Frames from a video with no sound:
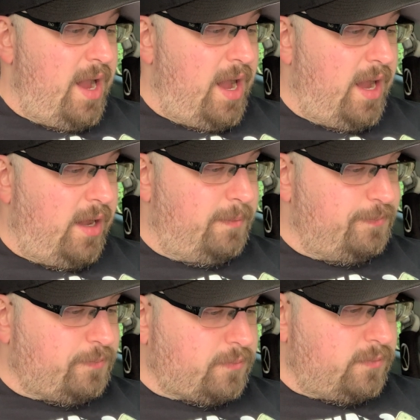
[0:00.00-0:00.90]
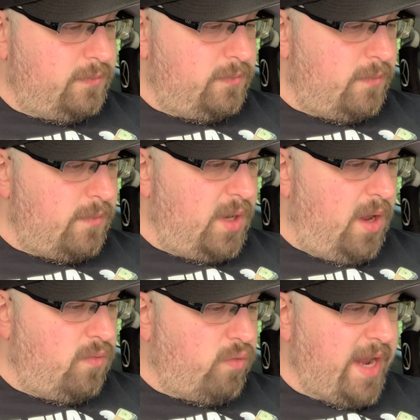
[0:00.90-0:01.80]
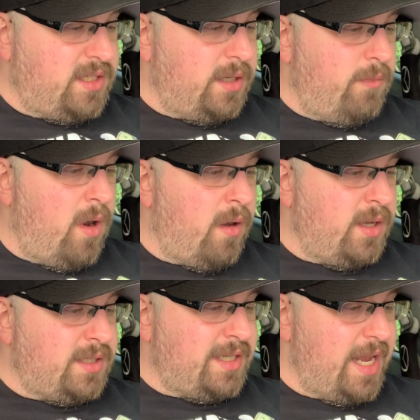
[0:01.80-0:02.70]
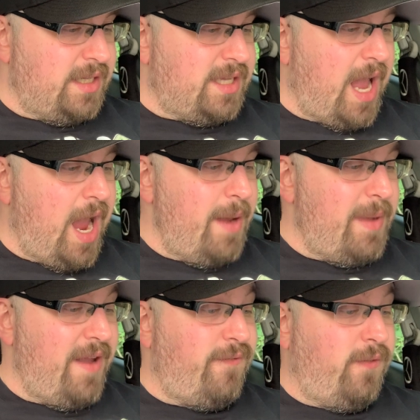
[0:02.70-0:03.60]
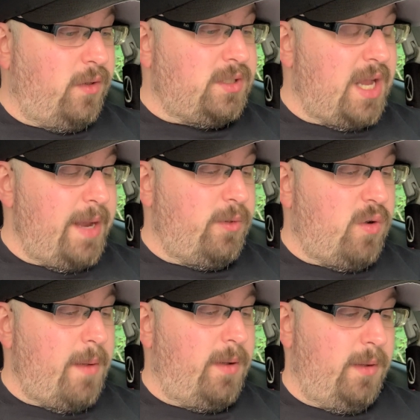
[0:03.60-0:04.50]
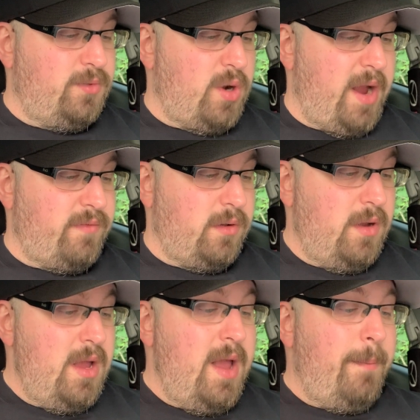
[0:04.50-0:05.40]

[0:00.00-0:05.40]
Um, Risa Mara says, "I'm a full-time Grubhub driver,